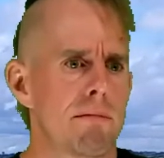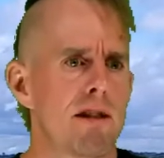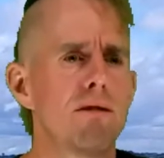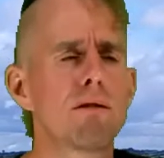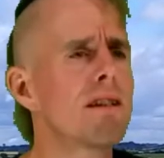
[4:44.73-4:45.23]

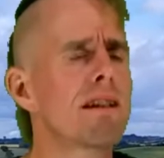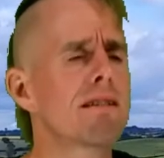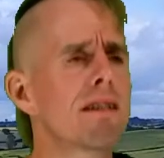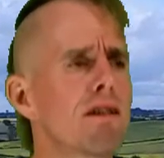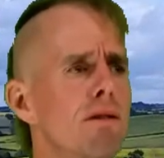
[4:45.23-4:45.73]
It's
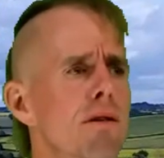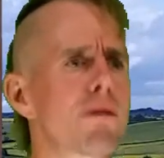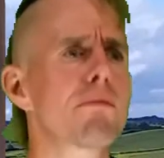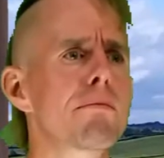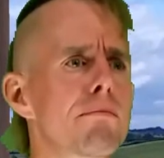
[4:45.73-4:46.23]

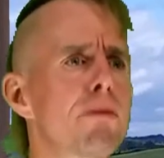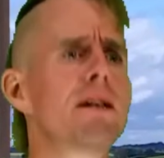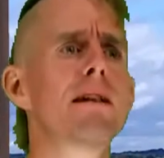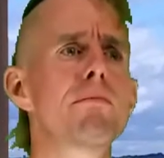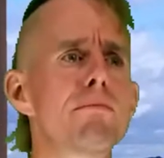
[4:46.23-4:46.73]
not
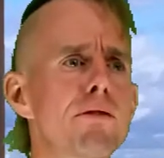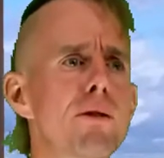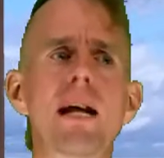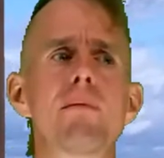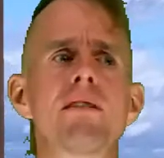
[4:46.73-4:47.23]
putting a
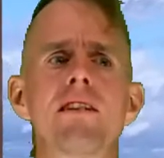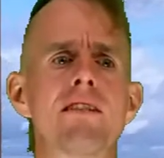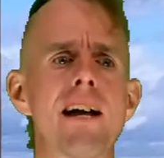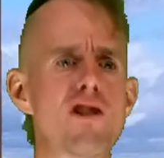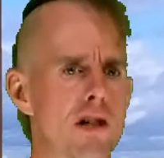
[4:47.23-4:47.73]
fluid element in
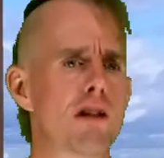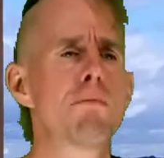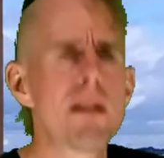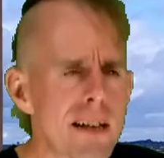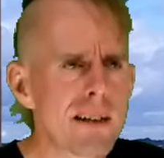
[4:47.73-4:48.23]
tension, it's
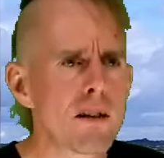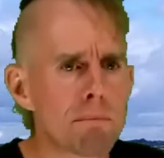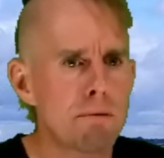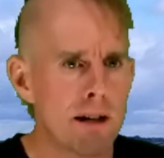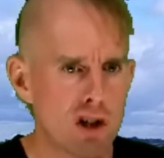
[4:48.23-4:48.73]
putting it in
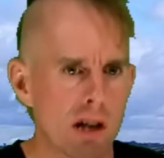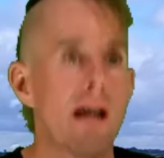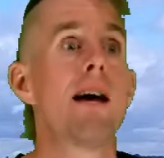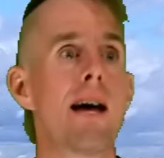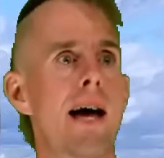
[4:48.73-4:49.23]
compression.
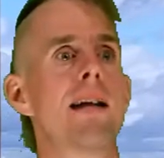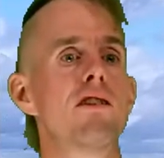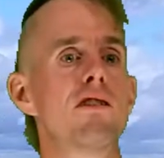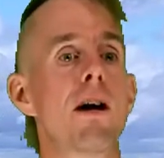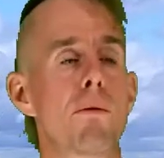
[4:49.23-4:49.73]

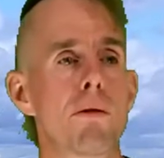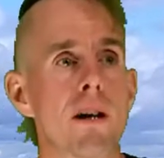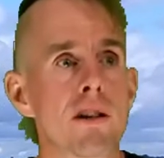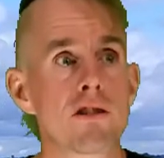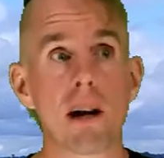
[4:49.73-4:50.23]
Hence,
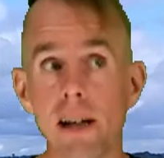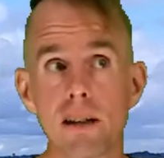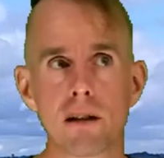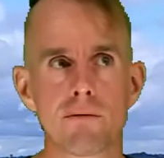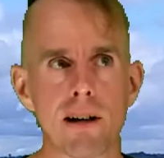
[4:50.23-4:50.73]
with our
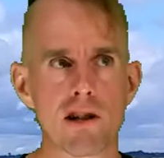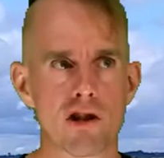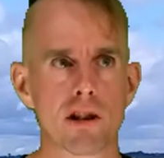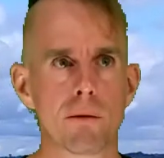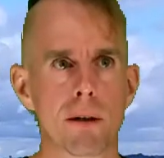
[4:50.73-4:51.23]
sign
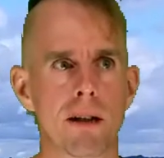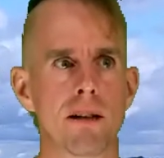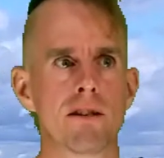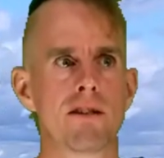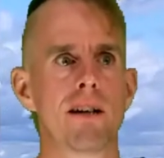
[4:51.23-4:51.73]
convention that we
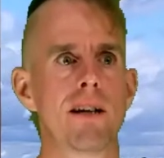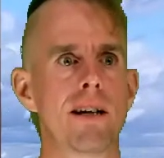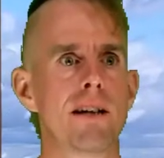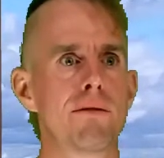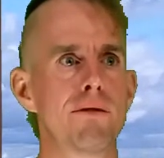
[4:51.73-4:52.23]
learnt
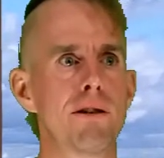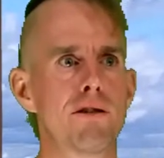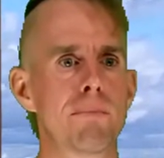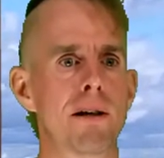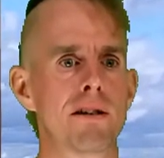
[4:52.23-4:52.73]
in the
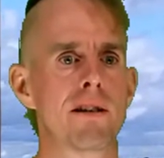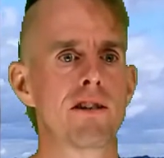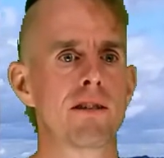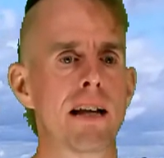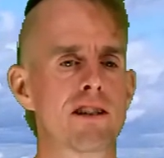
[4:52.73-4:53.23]
first part of
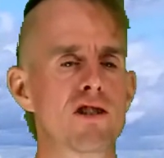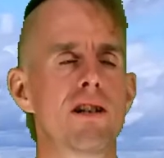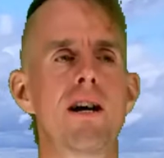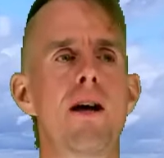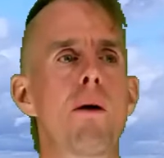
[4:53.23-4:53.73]
this
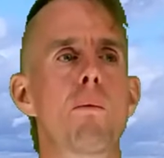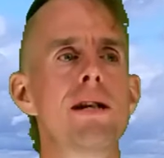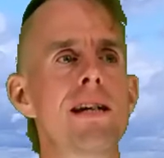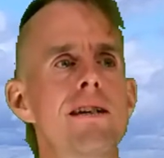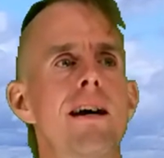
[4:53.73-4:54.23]
lecture,
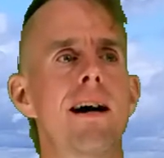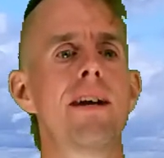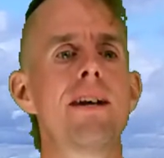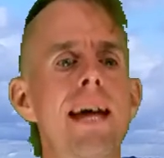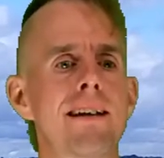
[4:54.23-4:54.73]
we need a
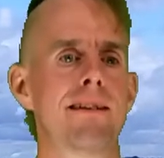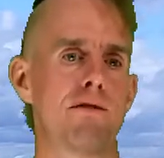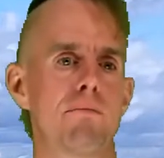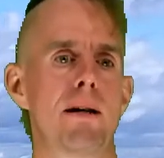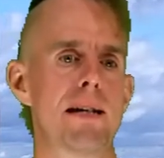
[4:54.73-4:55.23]

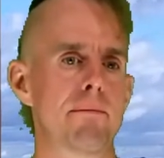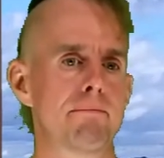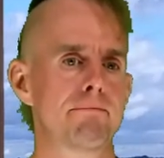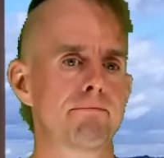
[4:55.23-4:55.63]
negative P.